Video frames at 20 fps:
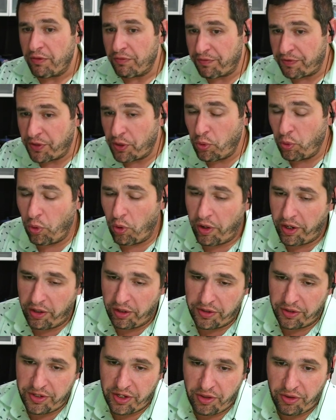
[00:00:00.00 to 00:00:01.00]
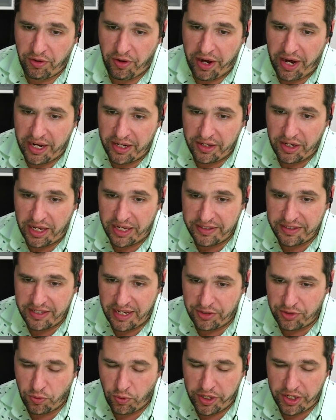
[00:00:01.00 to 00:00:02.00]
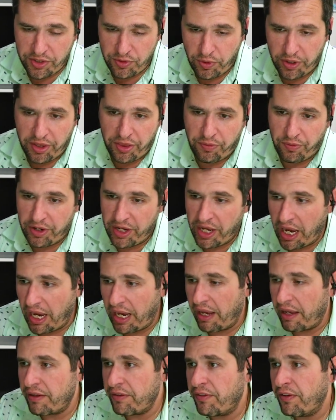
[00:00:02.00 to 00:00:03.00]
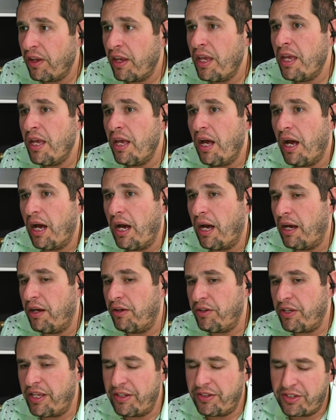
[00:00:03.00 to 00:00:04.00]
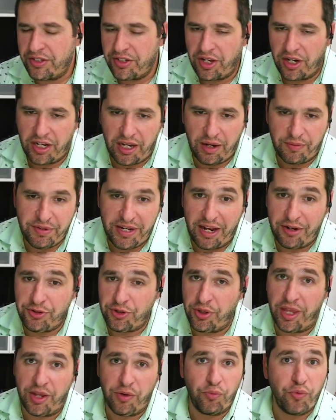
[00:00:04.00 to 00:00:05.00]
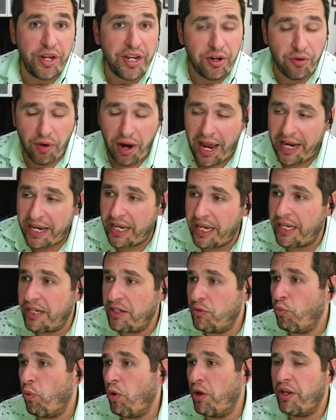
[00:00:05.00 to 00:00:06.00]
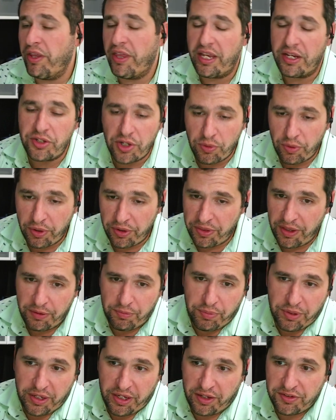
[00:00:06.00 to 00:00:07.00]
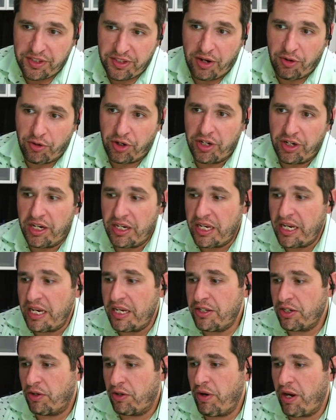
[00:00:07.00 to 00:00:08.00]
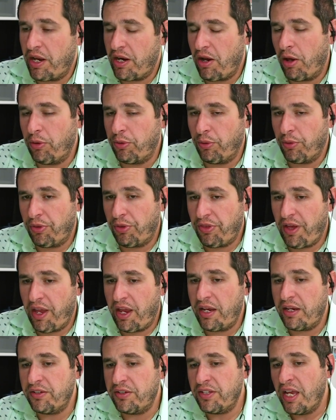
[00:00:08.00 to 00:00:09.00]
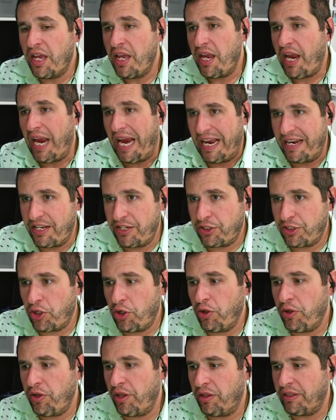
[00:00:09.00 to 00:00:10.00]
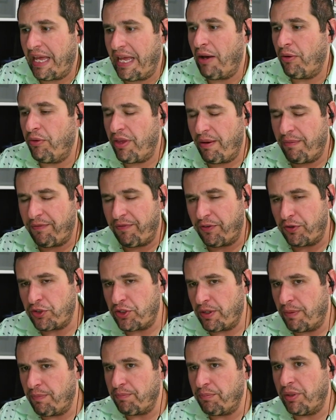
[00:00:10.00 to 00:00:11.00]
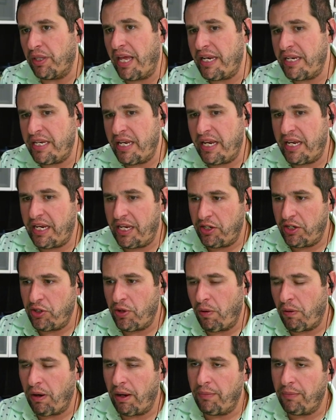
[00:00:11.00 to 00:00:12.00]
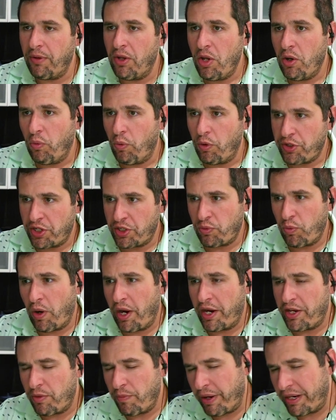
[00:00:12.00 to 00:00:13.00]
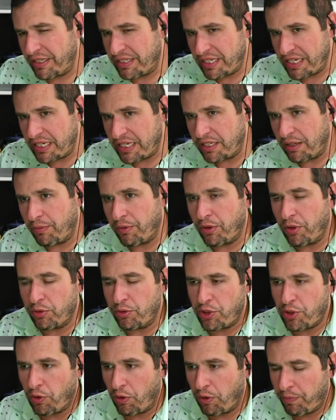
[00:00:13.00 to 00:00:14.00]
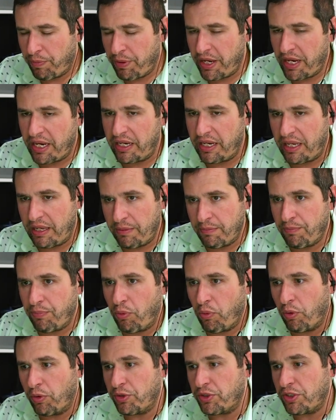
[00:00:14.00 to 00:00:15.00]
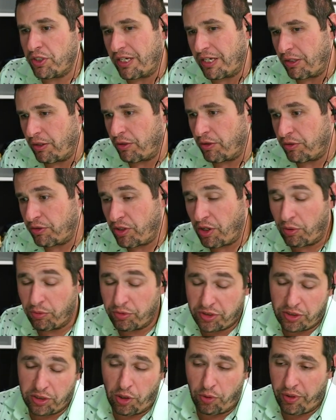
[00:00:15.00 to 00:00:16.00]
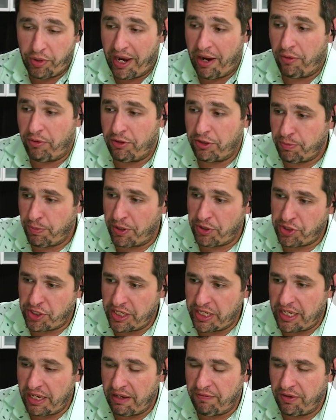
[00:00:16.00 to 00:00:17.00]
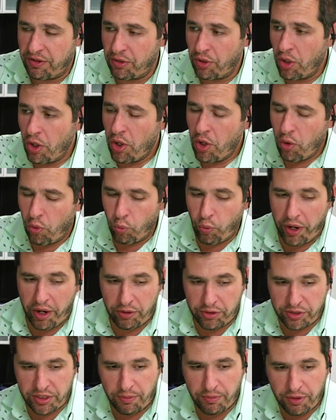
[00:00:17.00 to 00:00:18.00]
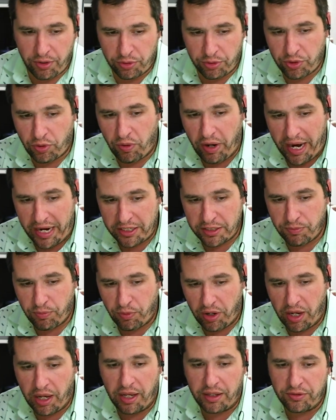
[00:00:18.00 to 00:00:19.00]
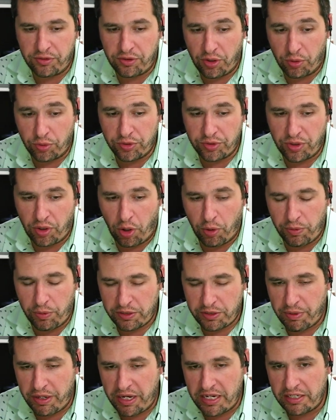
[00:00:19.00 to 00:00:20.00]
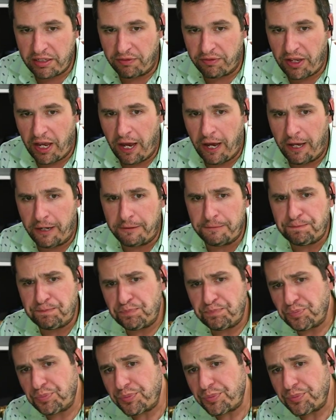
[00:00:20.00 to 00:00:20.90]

Fuel oil, on the other hand, is at 2023 highs. It's going to come down, do they recrack it? What do they do with it? Because they're going to need to create other things. And this could allow them for some blending in Europe, which is why you might see some of those European imports, you know, slow down, especially given where some of those cracks, those OSPs have gone.